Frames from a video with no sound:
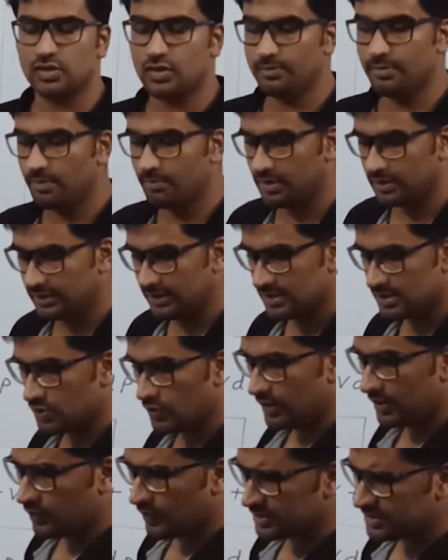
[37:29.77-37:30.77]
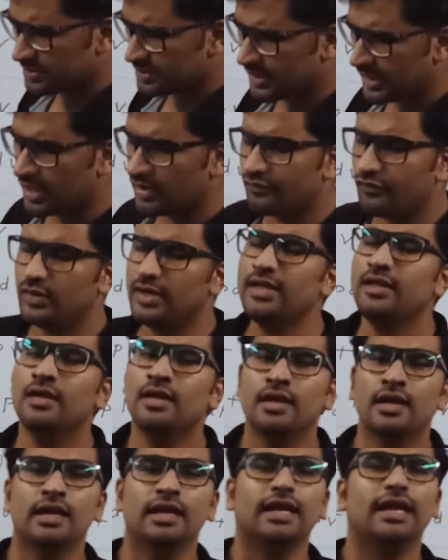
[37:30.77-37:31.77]
Remember these two equations
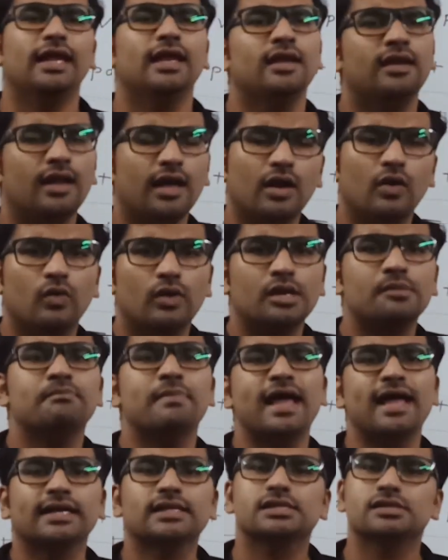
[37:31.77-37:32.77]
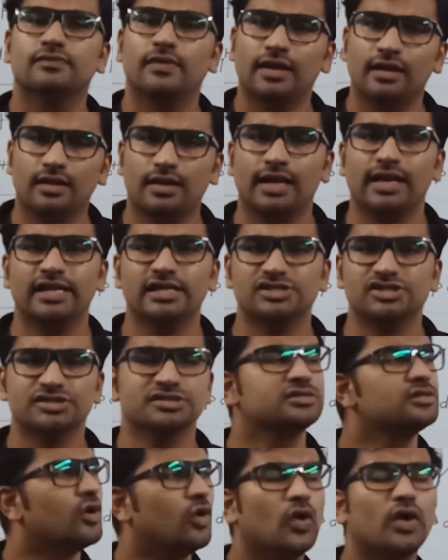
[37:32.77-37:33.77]
carefully. In our Maxwell
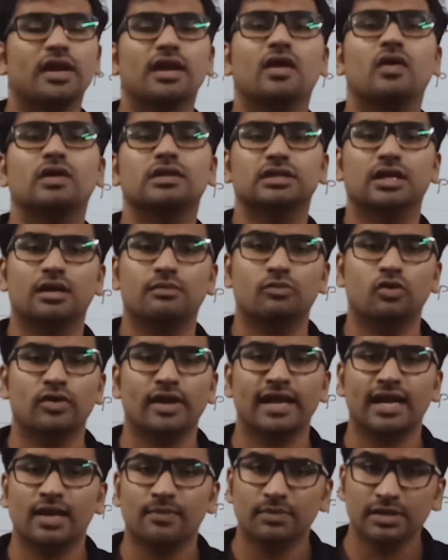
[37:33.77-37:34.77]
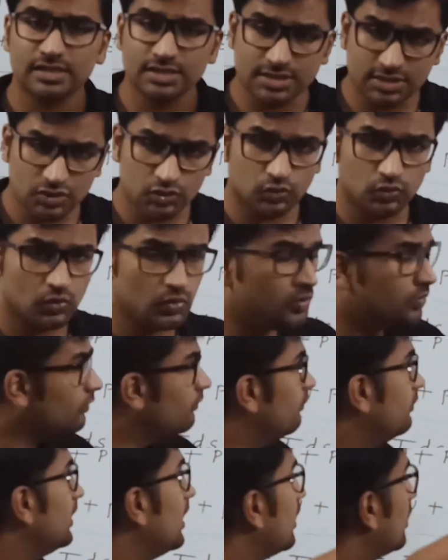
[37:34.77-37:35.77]
relation or in our thermodynamics 2,
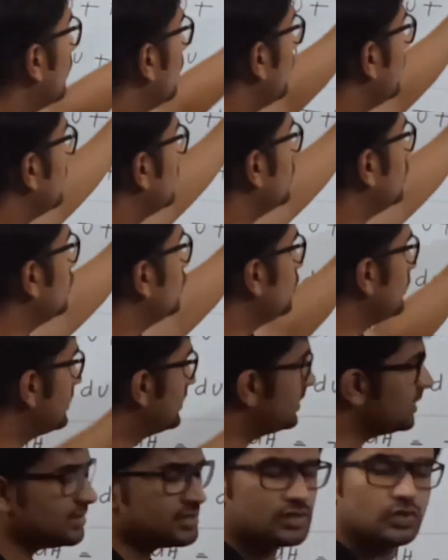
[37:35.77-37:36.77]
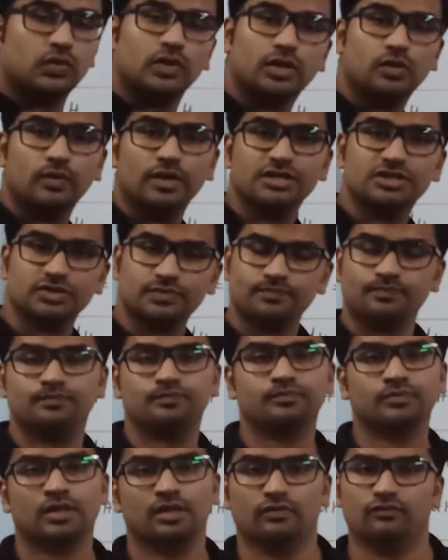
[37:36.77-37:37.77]
we are going to use these two
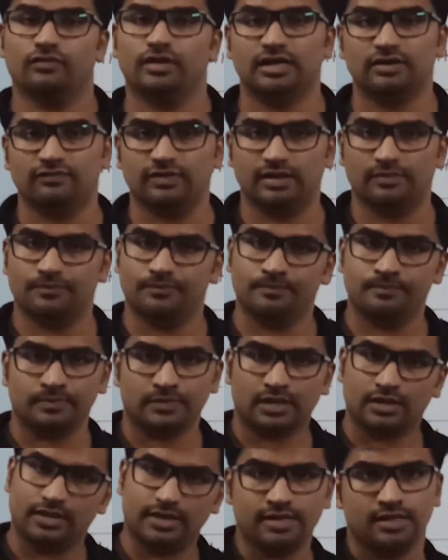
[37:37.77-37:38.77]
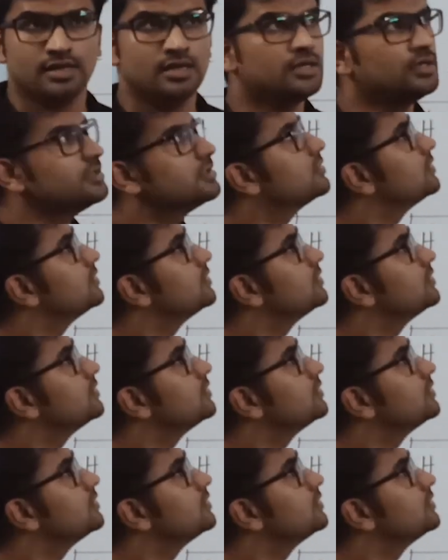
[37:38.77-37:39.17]
equations very well, right?